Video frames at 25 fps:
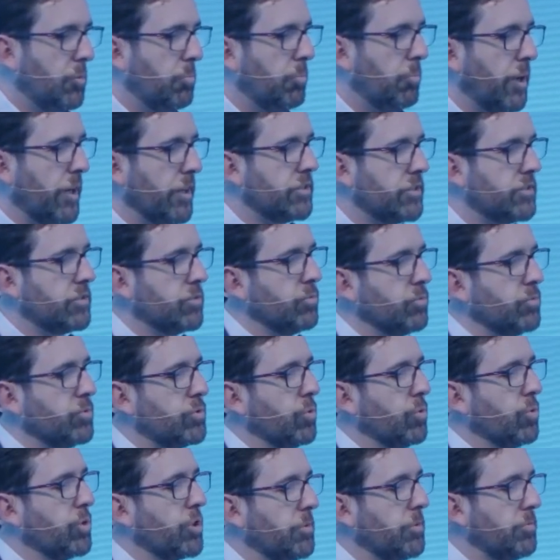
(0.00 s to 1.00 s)
but
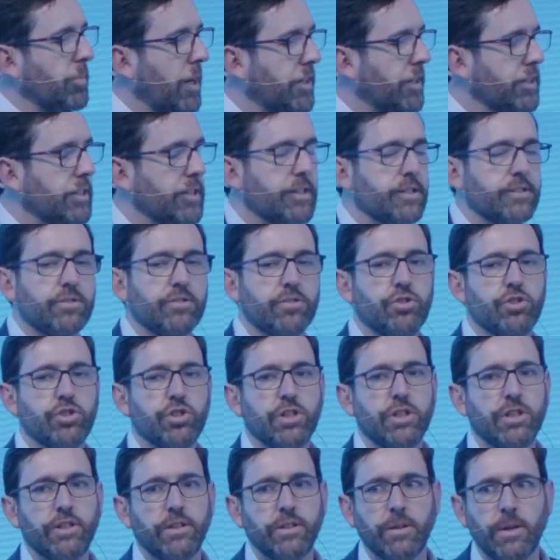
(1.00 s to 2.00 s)
talking about
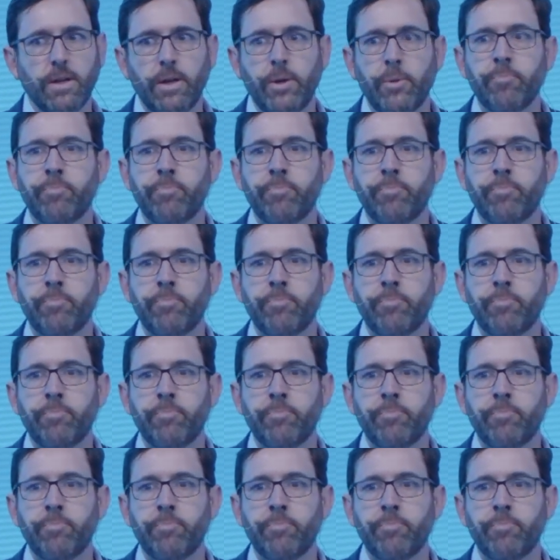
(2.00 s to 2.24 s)
ESG,